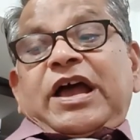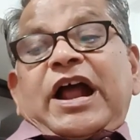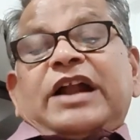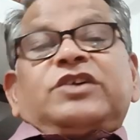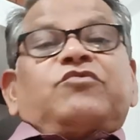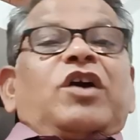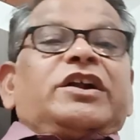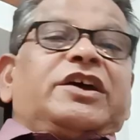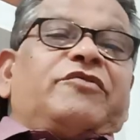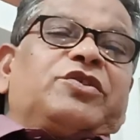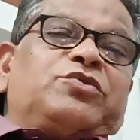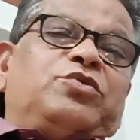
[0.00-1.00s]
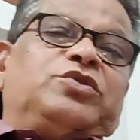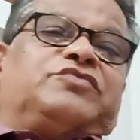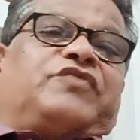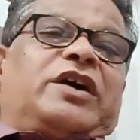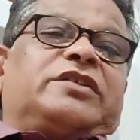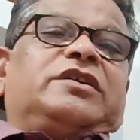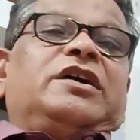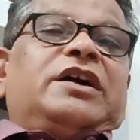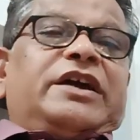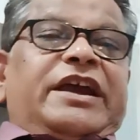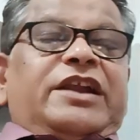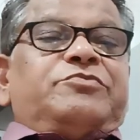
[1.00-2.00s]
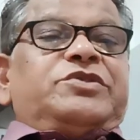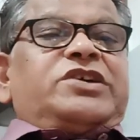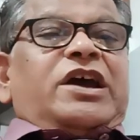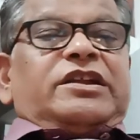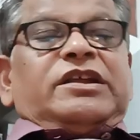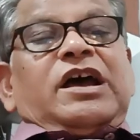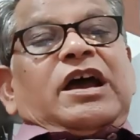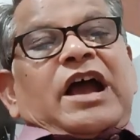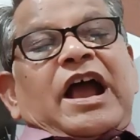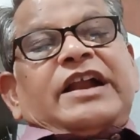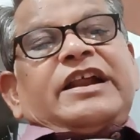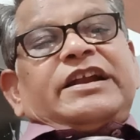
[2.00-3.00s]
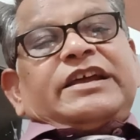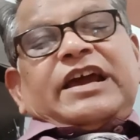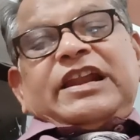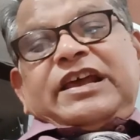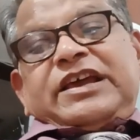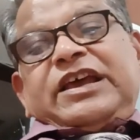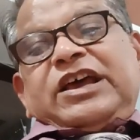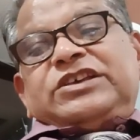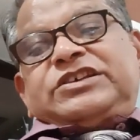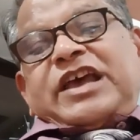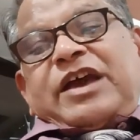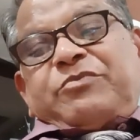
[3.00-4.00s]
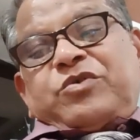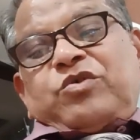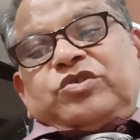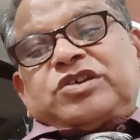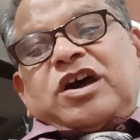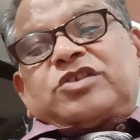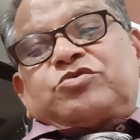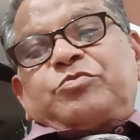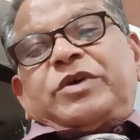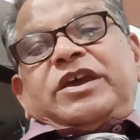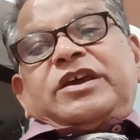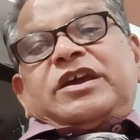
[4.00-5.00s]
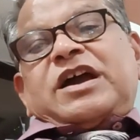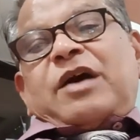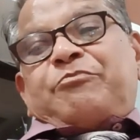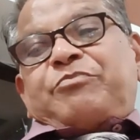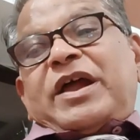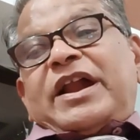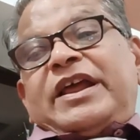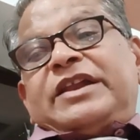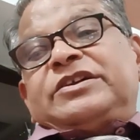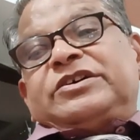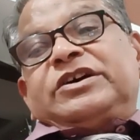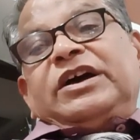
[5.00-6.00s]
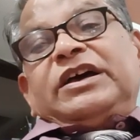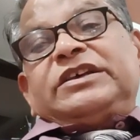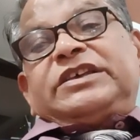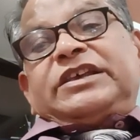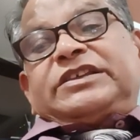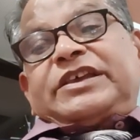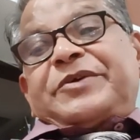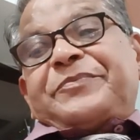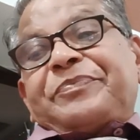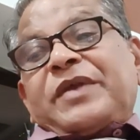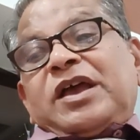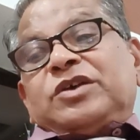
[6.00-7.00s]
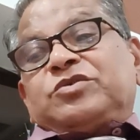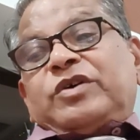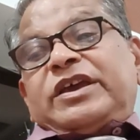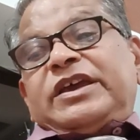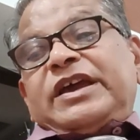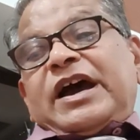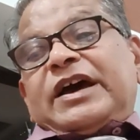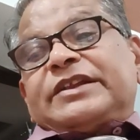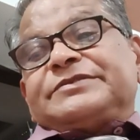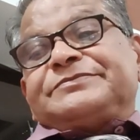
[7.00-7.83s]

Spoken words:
And whatever rules for admission, identically same rules are to be complied in this thing. So here,